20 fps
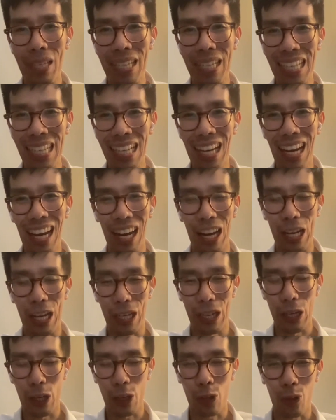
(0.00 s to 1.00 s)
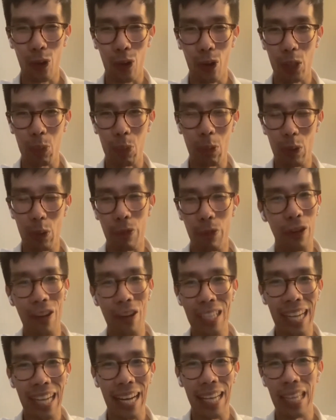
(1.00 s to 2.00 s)
rupee across
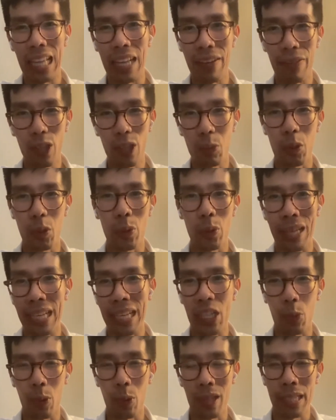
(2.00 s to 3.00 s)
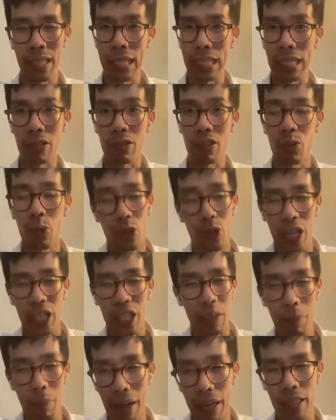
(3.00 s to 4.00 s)
very tight levels between 81 and 83, which
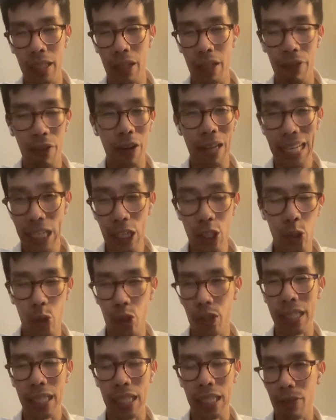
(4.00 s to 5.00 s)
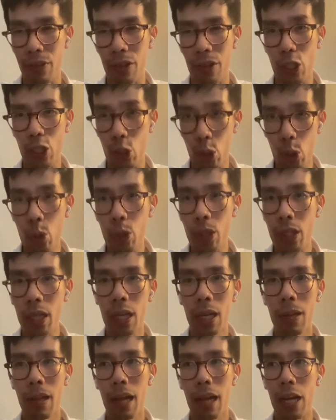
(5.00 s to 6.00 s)
actually makes it a very interesting and very good
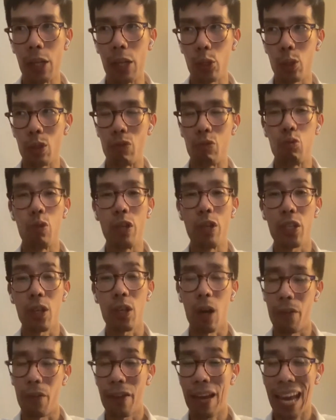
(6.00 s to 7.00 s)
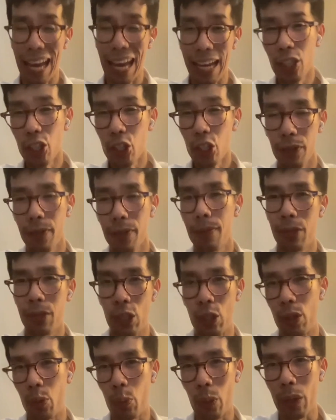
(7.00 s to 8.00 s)
sort of risk-off hedge,
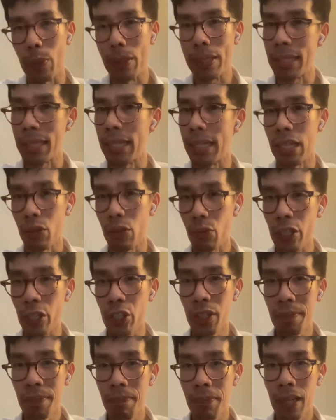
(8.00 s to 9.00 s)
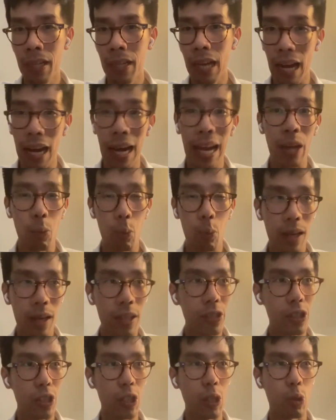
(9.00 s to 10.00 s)
the way we see it in the region. And
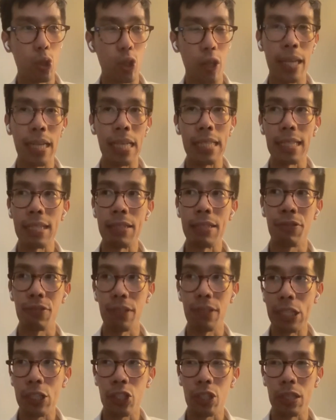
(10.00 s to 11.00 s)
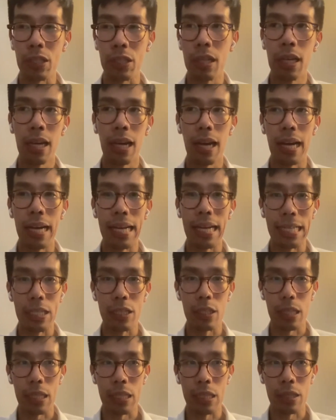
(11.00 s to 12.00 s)
whilst Chinese inflation
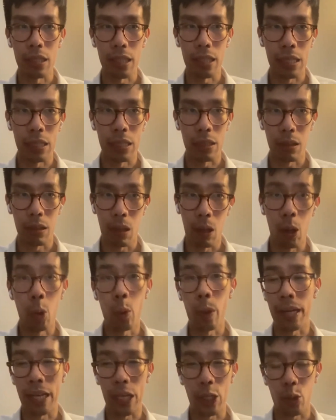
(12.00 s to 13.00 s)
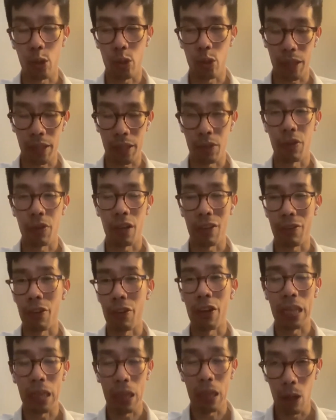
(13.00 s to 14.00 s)
is low and interest rates very,
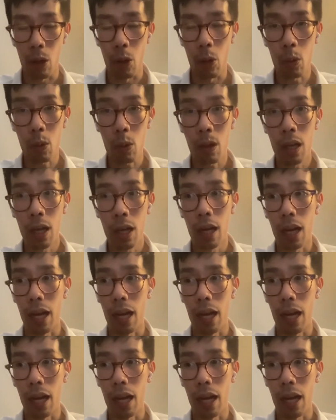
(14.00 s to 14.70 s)
very low,